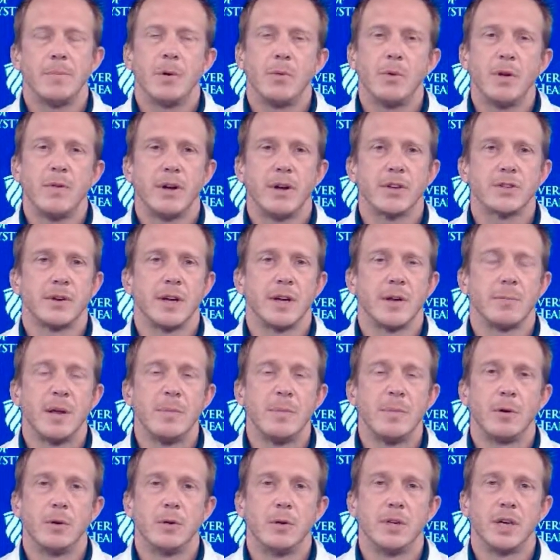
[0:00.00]
But we've also had
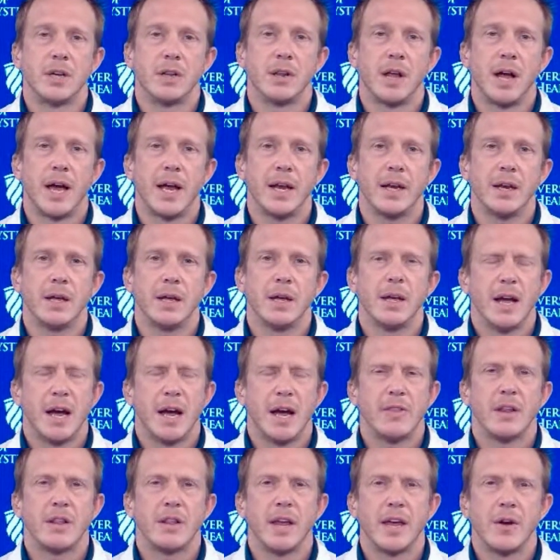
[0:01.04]
people who decline
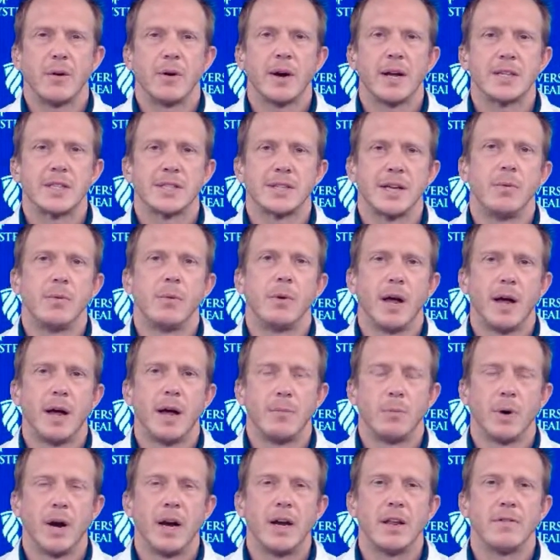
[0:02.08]
and then later on say, well,
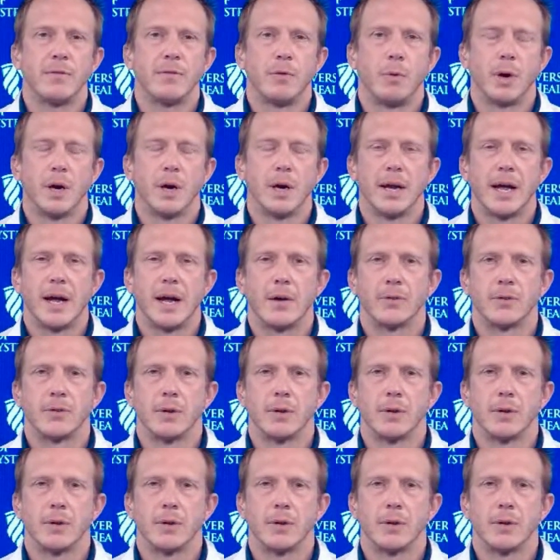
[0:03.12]
I'm ready for it now.